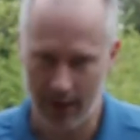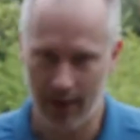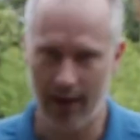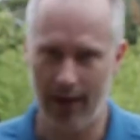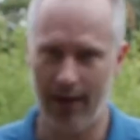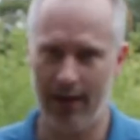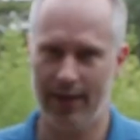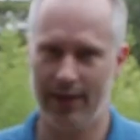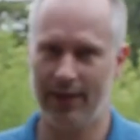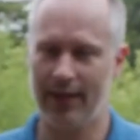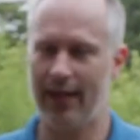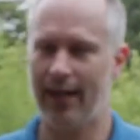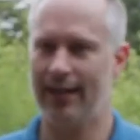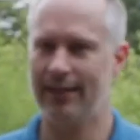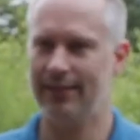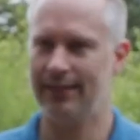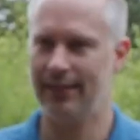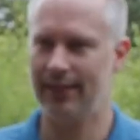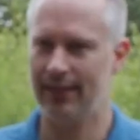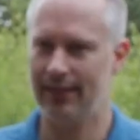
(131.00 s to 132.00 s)
And the
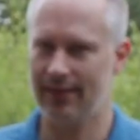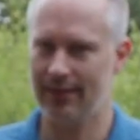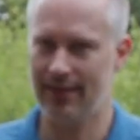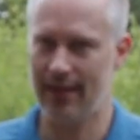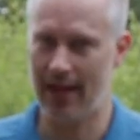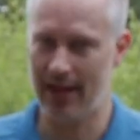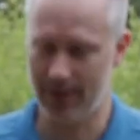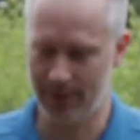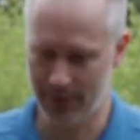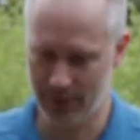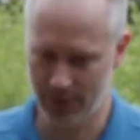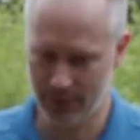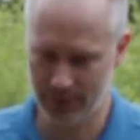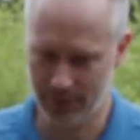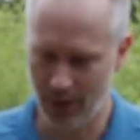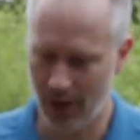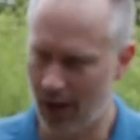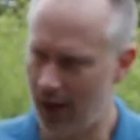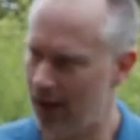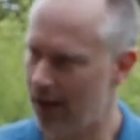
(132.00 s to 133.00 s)
idea is that if you
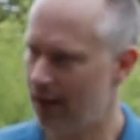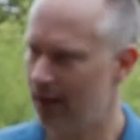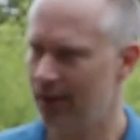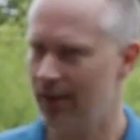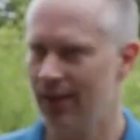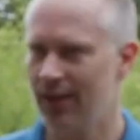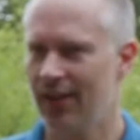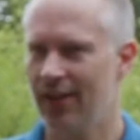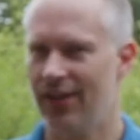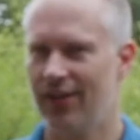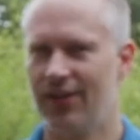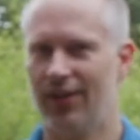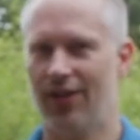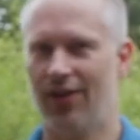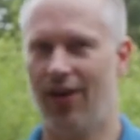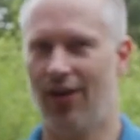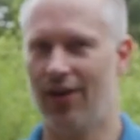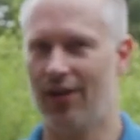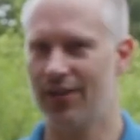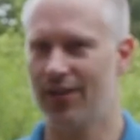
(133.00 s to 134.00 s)
fall, your
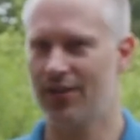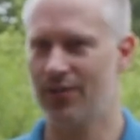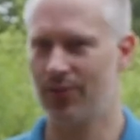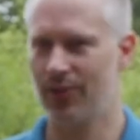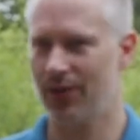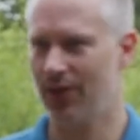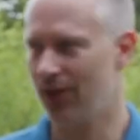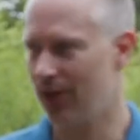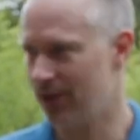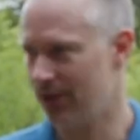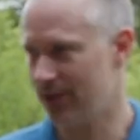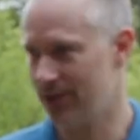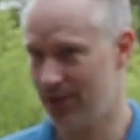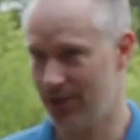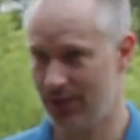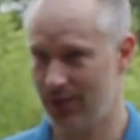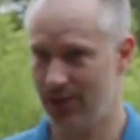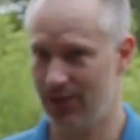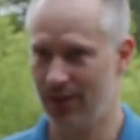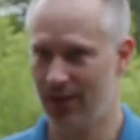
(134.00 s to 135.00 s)
harness will hold
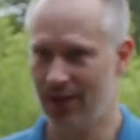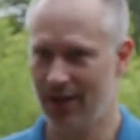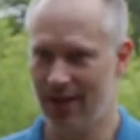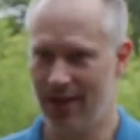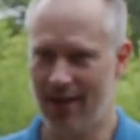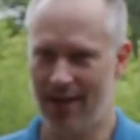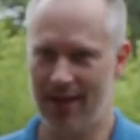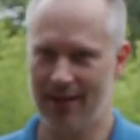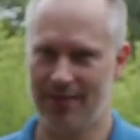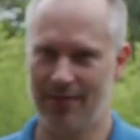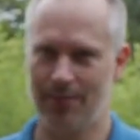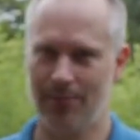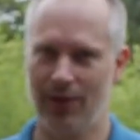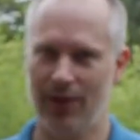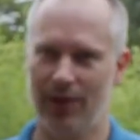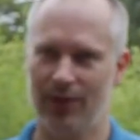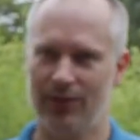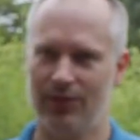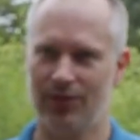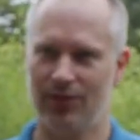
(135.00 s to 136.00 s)
you as
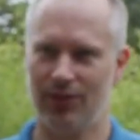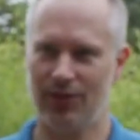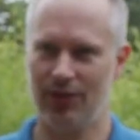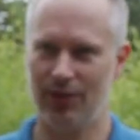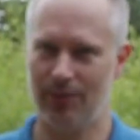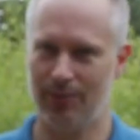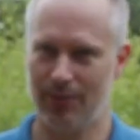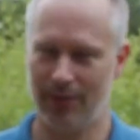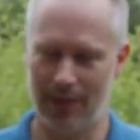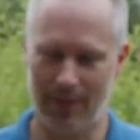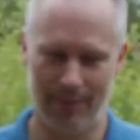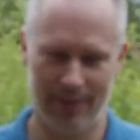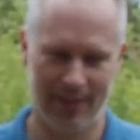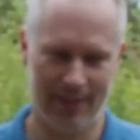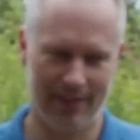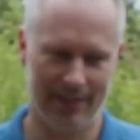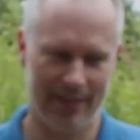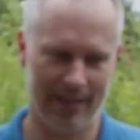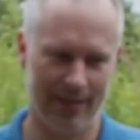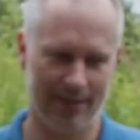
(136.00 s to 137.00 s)
opposed to
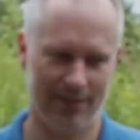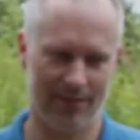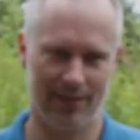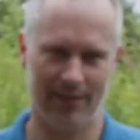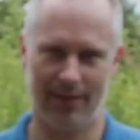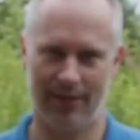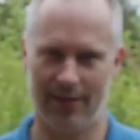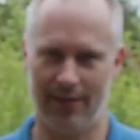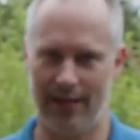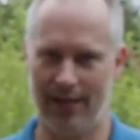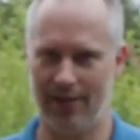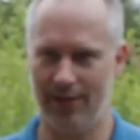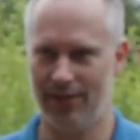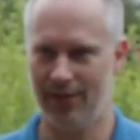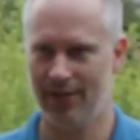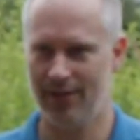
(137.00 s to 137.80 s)
plummeting down to the ground.